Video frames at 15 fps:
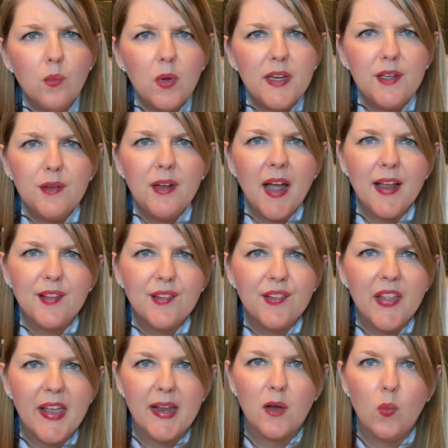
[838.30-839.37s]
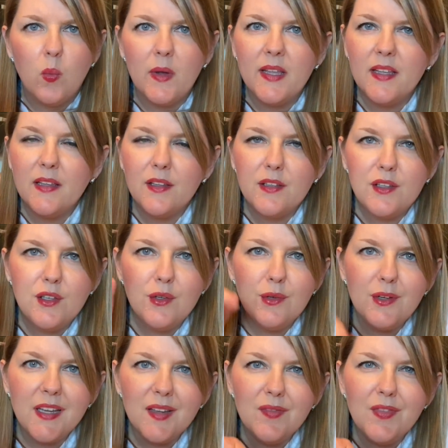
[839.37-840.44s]
do you guys think? Will you
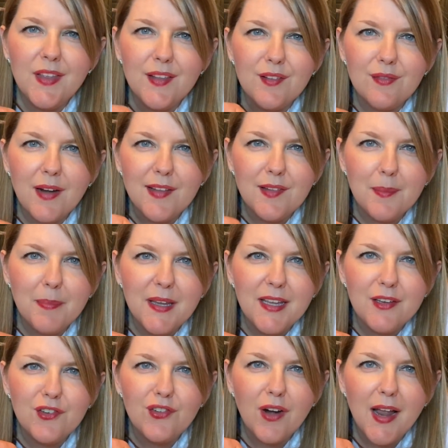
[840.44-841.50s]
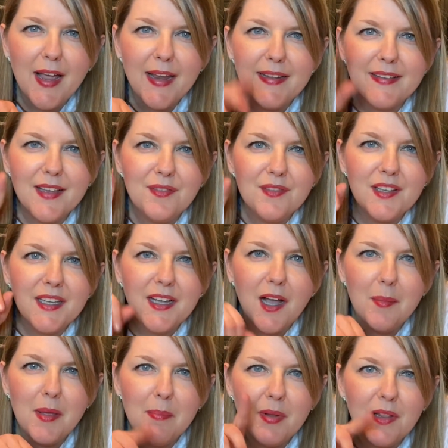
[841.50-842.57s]
give this recipe a try? Definitely
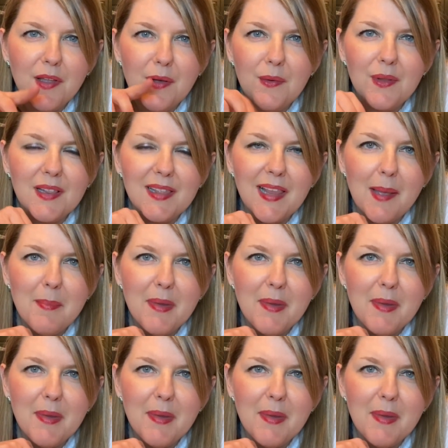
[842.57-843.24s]
comment below, let me